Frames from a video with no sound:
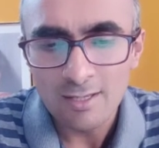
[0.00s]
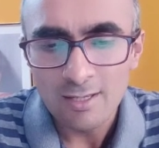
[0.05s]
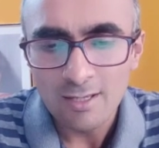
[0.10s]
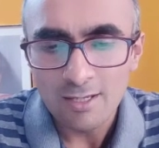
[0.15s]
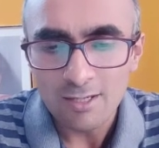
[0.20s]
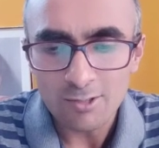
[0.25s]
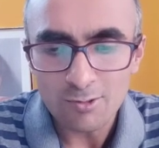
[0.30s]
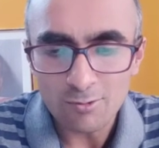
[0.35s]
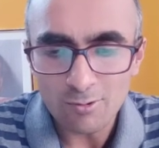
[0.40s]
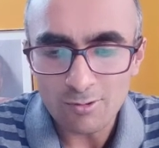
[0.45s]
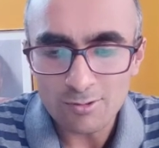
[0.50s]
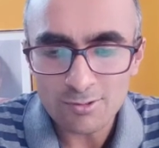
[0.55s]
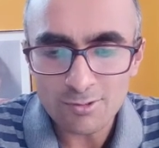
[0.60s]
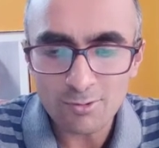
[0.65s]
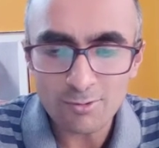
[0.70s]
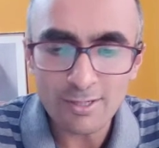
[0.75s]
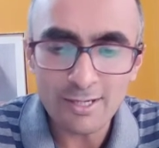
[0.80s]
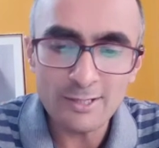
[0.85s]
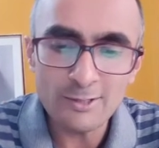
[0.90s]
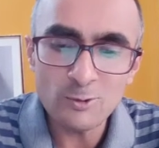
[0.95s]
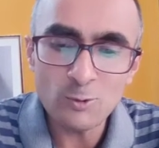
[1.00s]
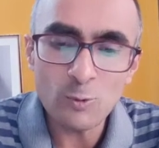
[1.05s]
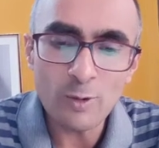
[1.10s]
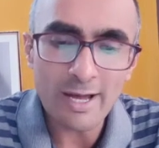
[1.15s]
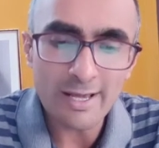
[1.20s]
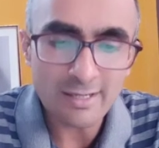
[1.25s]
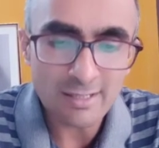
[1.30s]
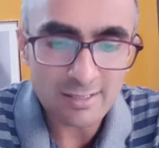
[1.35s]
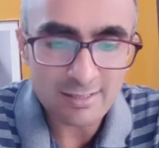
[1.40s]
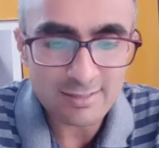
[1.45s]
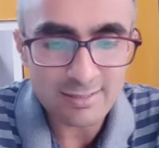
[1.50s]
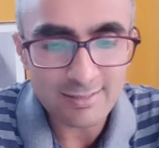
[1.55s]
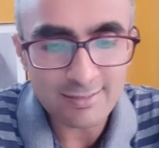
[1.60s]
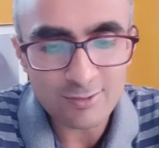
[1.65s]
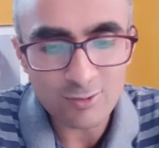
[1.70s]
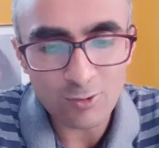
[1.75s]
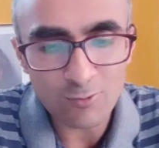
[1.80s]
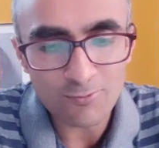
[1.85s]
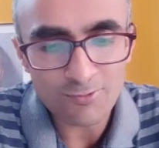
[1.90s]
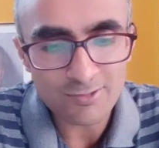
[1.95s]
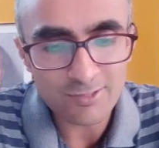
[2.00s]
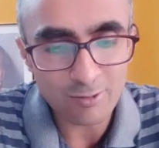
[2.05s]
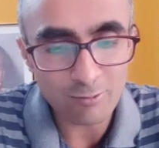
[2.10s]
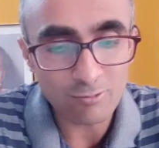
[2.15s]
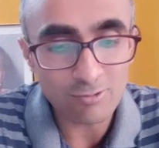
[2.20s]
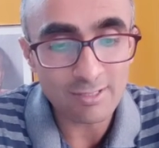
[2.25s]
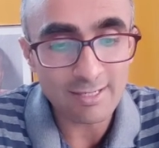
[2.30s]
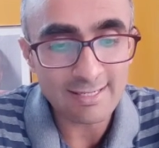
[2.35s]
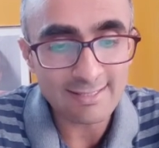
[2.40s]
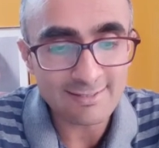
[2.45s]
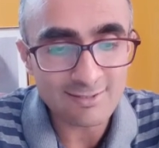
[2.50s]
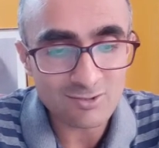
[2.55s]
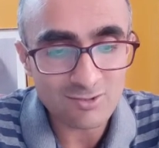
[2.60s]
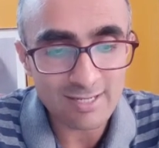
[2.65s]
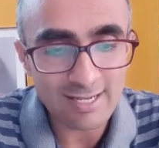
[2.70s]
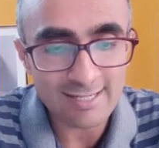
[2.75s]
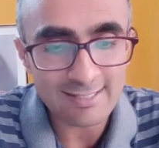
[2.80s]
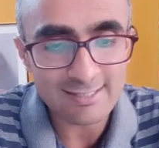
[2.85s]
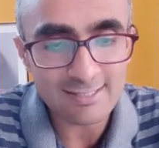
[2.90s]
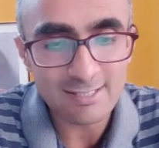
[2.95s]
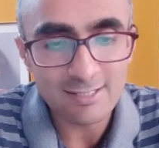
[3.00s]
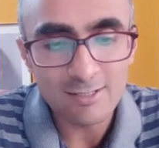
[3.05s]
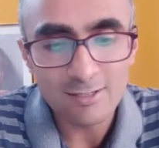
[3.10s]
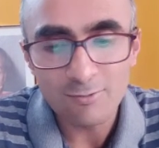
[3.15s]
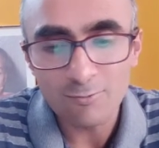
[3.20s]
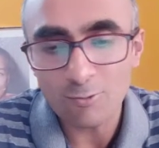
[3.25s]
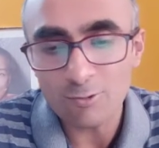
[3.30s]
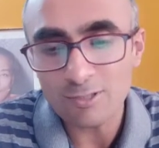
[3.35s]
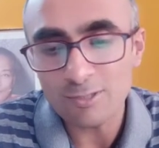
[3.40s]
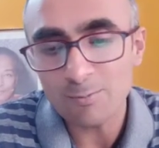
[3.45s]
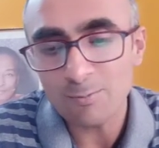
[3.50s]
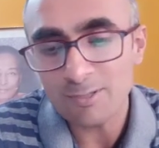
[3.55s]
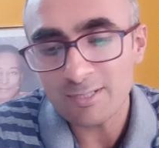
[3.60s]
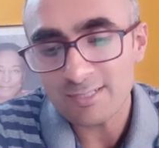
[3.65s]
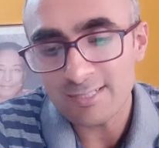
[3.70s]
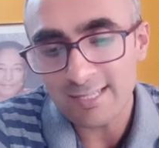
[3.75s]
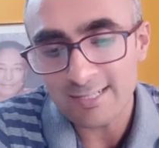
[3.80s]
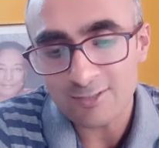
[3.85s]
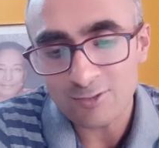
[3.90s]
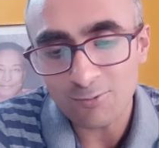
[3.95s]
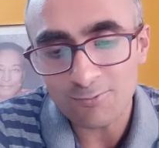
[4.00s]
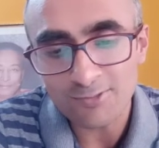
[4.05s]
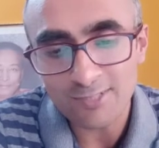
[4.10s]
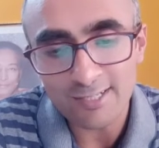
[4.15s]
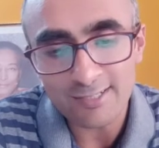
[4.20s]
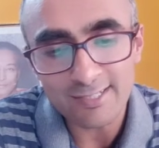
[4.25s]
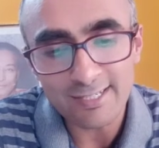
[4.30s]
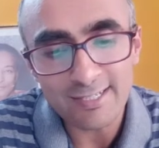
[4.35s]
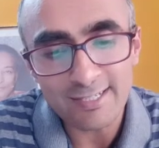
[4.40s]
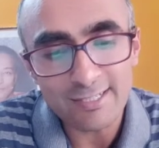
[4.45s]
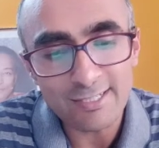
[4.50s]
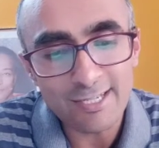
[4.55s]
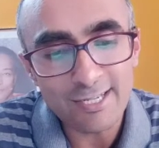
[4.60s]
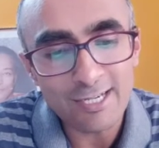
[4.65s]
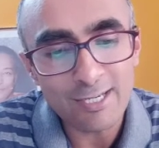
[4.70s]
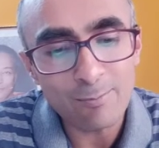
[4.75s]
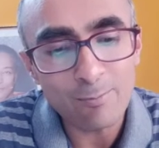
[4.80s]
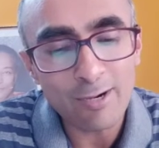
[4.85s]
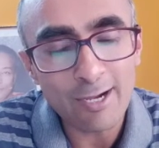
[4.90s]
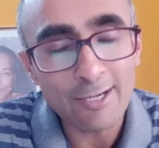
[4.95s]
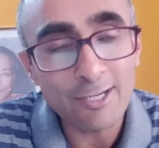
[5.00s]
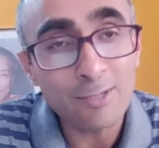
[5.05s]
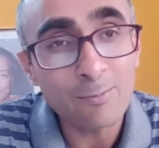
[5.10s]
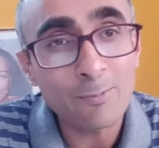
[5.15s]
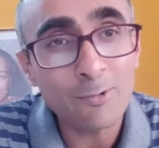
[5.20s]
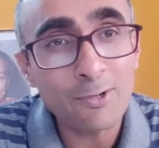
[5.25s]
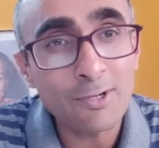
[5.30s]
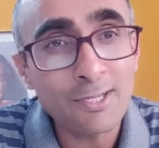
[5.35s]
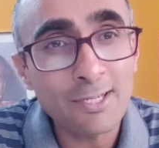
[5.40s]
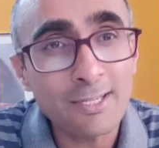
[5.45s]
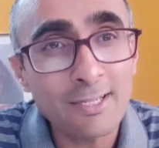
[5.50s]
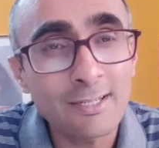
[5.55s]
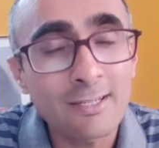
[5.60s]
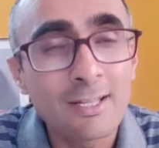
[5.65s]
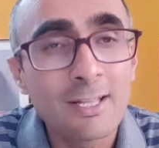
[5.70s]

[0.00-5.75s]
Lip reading: You also can do analysis of cellular extract for the presence of certain DNA binding protein.